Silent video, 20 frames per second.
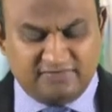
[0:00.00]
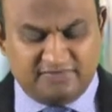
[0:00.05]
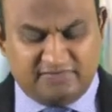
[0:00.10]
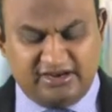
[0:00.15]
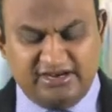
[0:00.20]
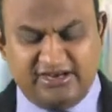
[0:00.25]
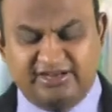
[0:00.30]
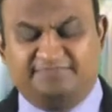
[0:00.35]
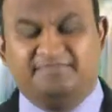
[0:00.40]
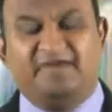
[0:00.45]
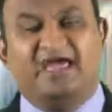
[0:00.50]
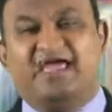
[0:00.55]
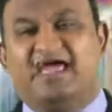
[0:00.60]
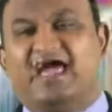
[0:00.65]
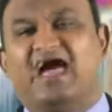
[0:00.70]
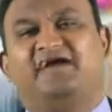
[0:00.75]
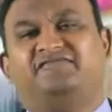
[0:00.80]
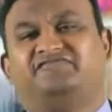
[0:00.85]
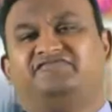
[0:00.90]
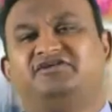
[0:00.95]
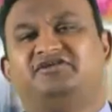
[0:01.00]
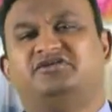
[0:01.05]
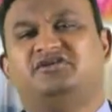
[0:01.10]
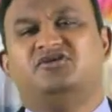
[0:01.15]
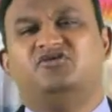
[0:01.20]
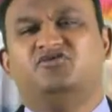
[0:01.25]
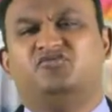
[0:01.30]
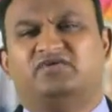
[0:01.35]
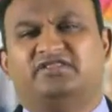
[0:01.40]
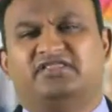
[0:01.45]
But it may have to
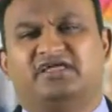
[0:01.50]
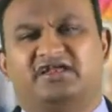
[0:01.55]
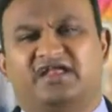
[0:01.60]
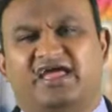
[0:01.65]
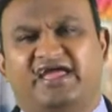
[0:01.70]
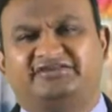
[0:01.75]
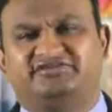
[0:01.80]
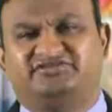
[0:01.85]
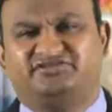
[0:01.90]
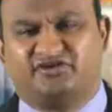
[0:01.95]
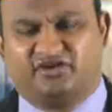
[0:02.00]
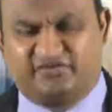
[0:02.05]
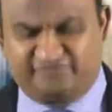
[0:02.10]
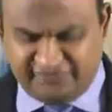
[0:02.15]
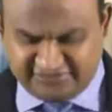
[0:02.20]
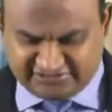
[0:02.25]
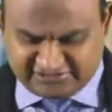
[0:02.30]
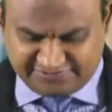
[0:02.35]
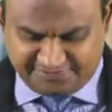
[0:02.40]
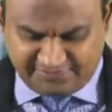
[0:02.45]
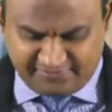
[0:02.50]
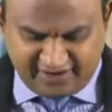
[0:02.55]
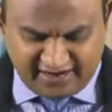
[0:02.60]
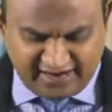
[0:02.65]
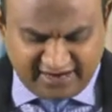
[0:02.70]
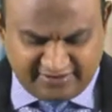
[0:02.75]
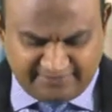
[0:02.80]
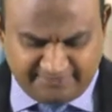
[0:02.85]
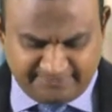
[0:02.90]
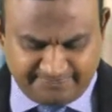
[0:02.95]
do with the nature of his
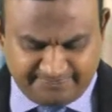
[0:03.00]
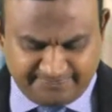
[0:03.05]
prayer.